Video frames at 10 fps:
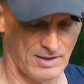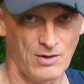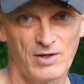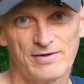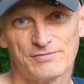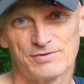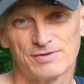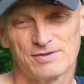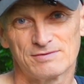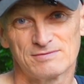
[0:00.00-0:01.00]

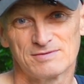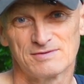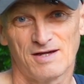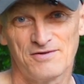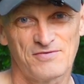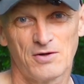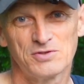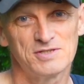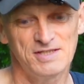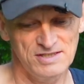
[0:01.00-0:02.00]
However, I
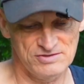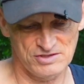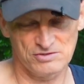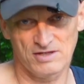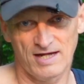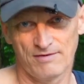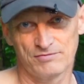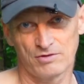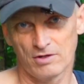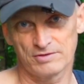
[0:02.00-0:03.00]
found it easy to have
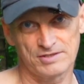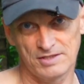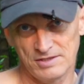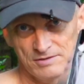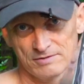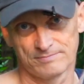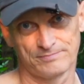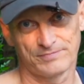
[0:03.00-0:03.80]
it all in here.